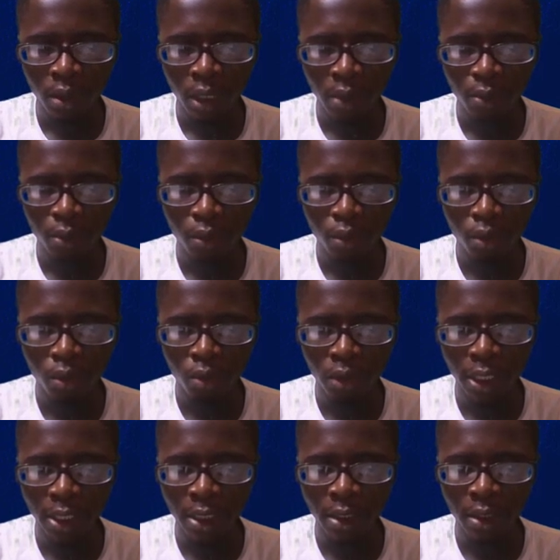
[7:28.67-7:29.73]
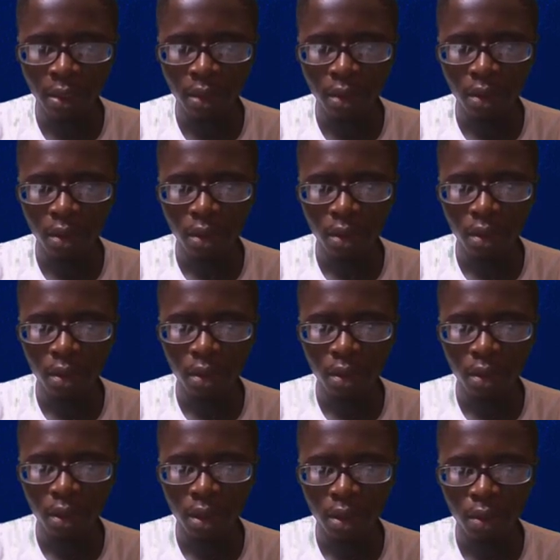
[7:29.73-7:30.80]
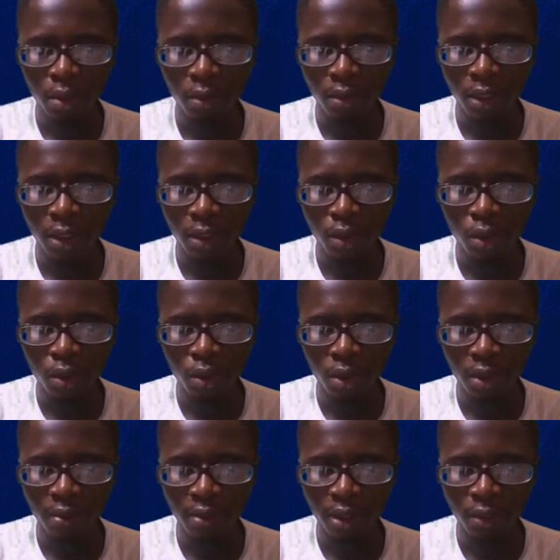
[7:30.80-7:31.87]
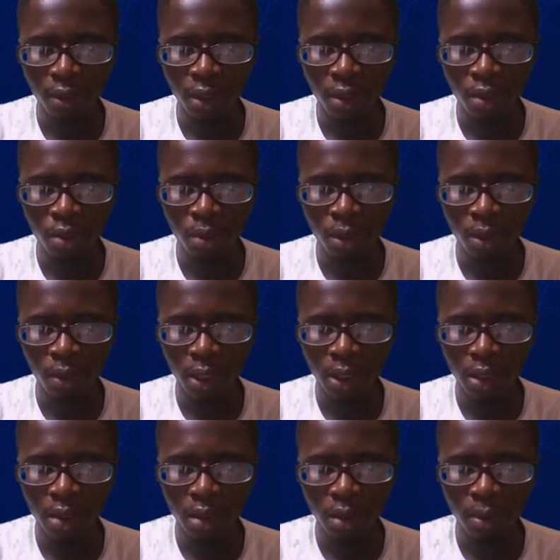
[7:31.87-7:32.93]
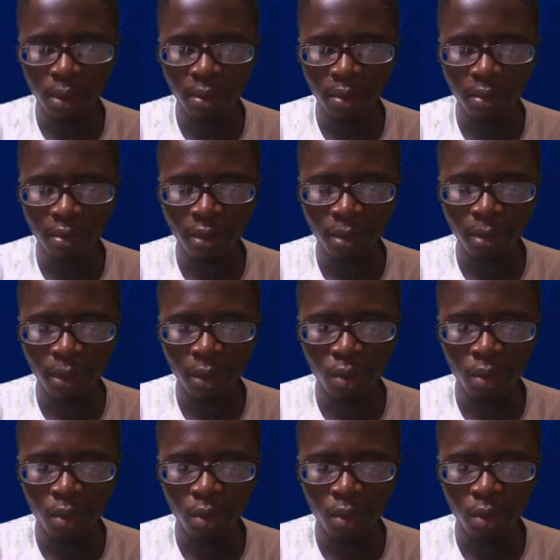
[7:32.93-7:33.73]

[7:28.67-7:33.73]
Now, 2y is equivalent to 12, and we need to make y the subject of the formula.